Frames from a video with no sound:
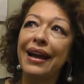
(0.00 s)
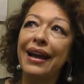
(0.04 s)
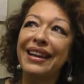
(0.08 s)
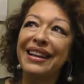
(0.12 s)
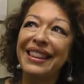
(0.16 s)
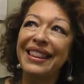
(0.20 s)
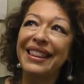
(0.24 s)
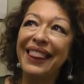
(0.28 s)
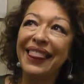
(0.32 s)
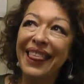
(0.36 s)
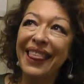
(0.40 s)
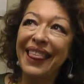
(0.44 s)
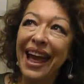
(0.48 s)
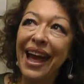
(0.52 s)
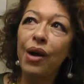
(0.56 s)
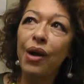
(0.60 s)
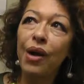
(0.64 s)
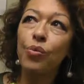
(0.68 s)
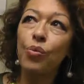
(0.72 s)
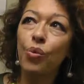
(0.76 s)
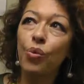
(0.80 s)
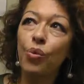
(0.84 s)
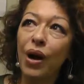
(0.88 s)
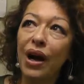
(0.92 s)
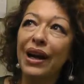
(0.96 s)
and in
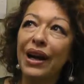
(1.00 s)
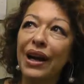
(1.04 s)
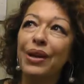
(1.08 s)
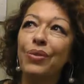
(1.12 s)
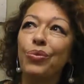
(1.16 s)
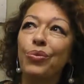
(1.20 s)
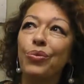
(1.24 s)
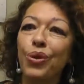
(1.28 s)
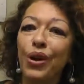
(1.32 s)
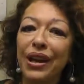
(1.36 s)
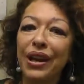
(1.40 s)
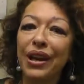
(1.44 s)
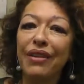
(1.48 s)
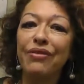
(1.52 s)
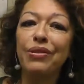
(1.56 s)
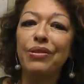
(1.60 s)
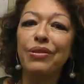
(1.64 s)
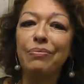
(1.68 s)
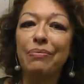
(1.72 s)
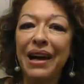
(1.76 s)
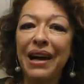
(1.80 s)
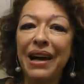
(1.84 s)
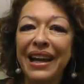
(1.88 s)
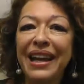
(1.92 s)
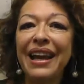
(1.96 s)
that way,
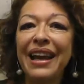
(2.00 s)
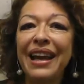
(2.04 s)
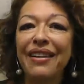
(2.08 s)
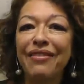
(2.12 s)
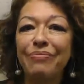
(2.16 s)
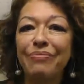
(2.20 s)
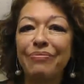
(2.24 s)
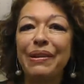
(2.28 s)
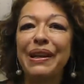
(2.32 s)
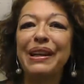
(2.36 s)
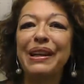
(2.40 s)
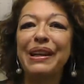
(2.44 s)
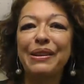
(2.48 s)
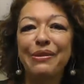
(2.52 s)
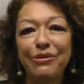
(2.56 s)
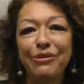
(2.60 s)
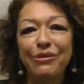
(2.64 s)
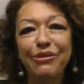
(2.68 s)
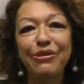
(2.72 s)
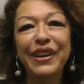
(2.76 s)
whatever may have been a